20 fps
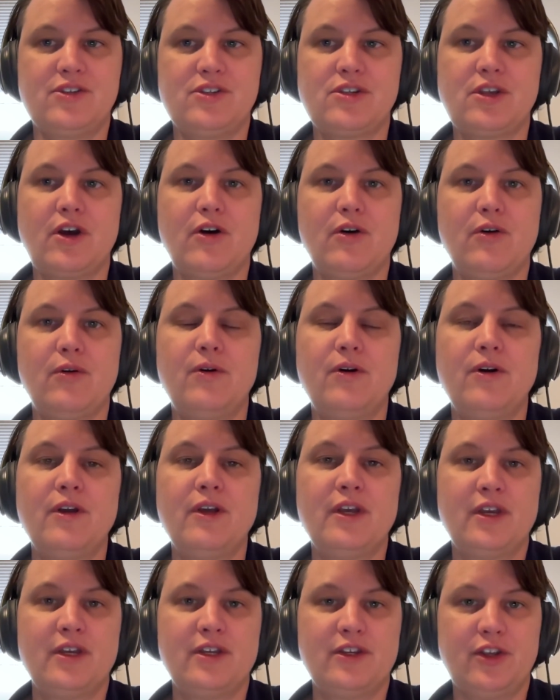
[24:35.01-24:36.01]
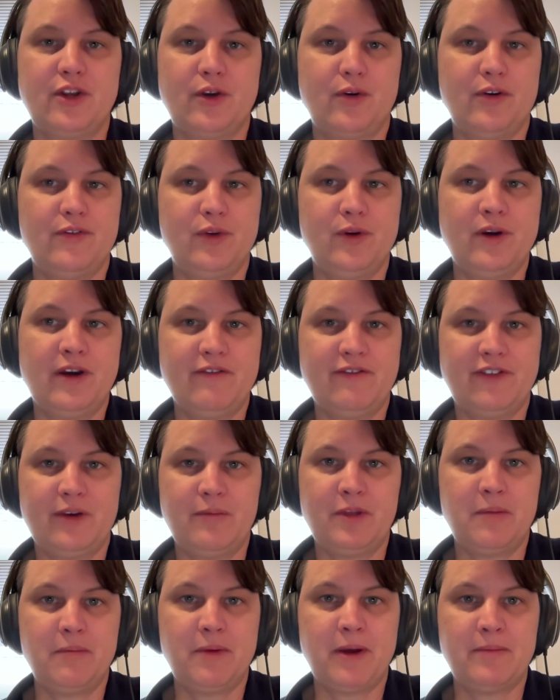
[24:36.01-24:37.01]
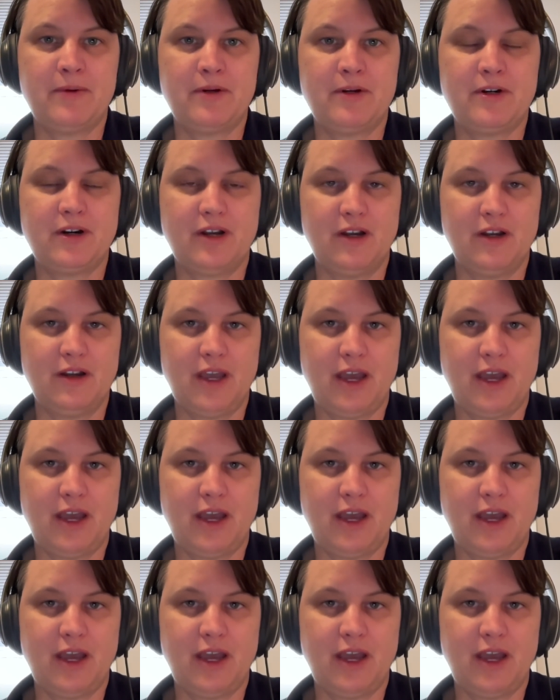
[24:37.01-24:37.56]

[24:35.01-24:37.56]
So, if you have family member,